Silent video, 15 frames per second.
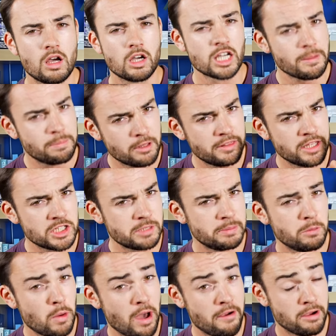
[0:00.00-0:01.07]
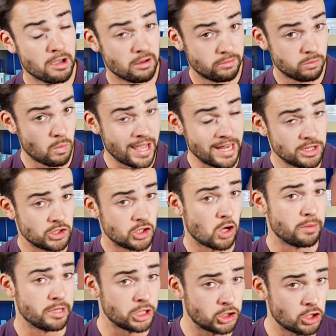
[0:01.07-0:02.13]
Couple of things to be wary of when
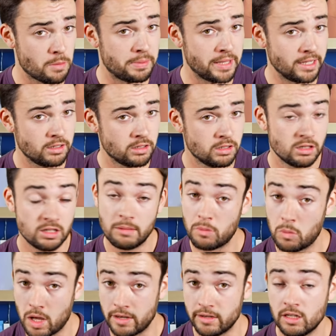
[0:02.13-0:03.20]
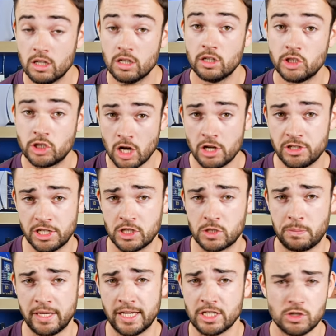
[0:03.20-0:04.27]
Zoe shopping. Number one, charging
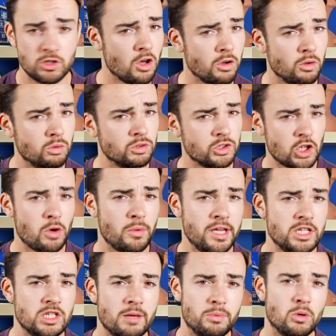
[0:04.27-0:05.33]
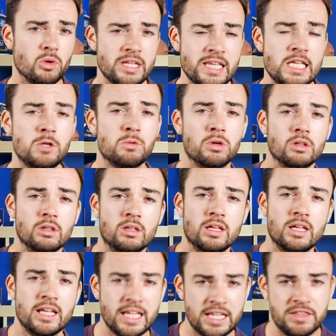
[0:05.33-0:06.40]
speeds. Not all Zoes are born equal.
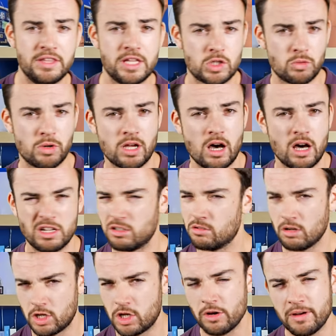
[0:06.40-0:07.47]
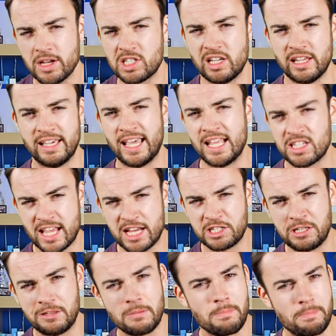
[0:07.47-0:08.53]
in this regard. And curiously, it's
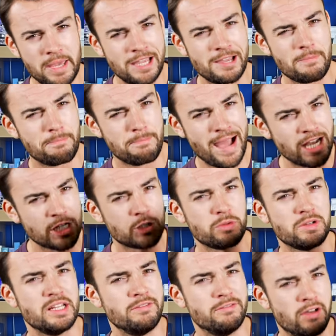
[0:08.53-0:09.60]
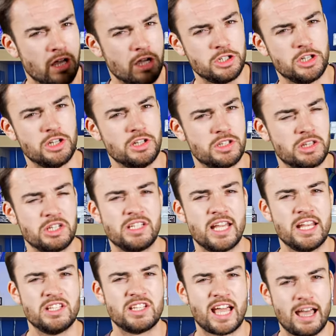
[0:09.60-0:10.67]
actually the bigger battery versions that
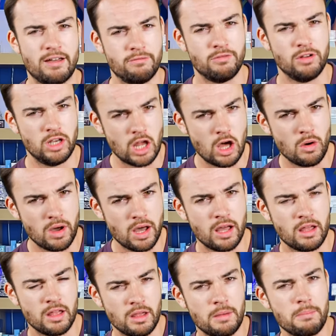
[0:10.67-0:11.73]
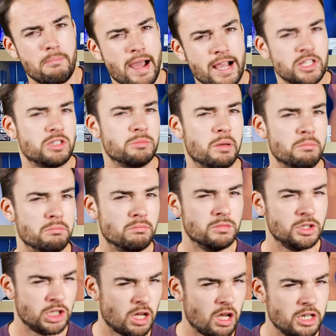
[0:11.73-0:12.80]
tend to have lower maximum
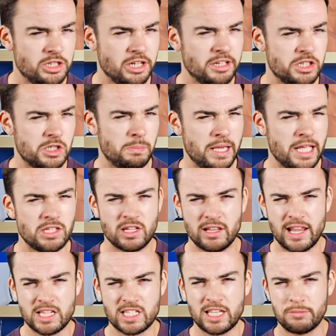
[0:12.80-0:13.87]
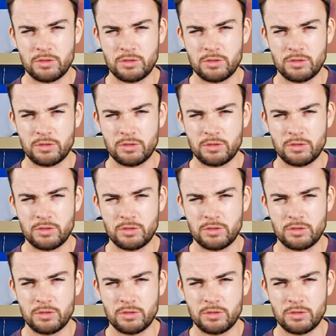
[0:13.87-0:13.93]
charging speeds, unless they